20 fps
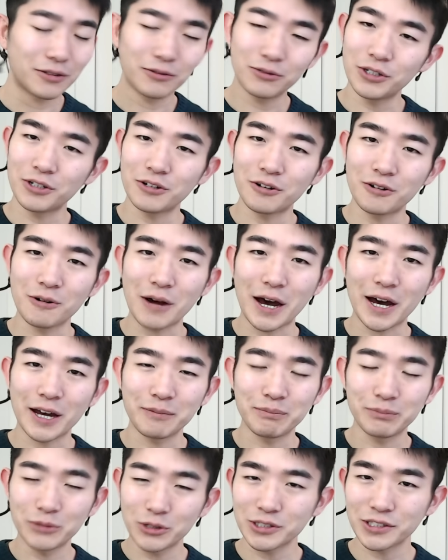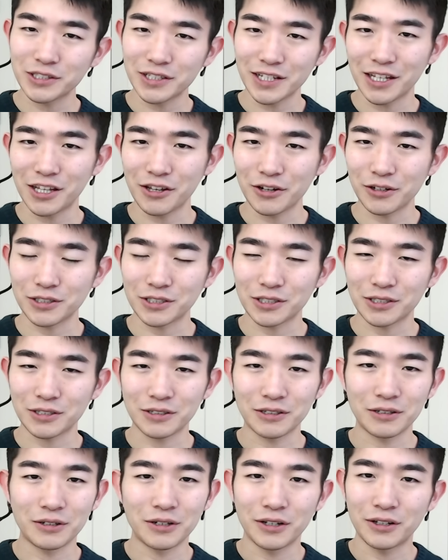"I'm mostly here
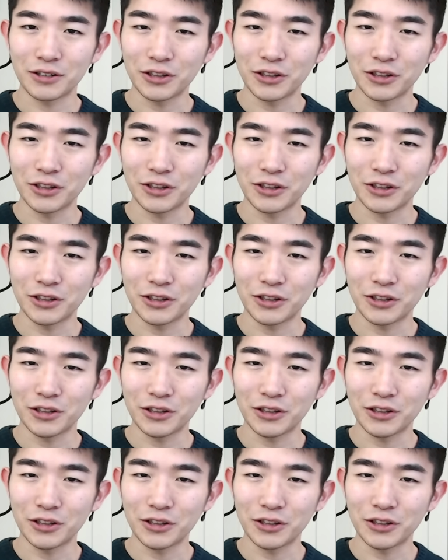to